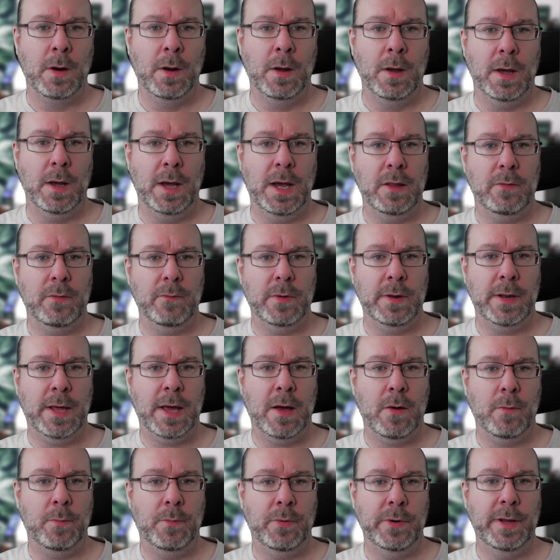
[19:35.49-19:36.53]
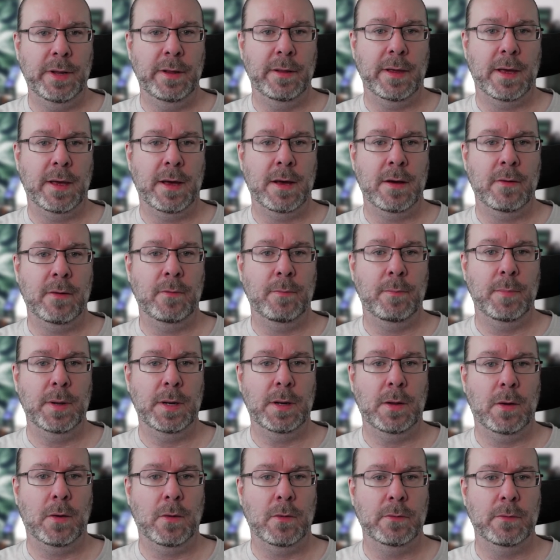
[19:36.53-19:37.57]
it will now print out below.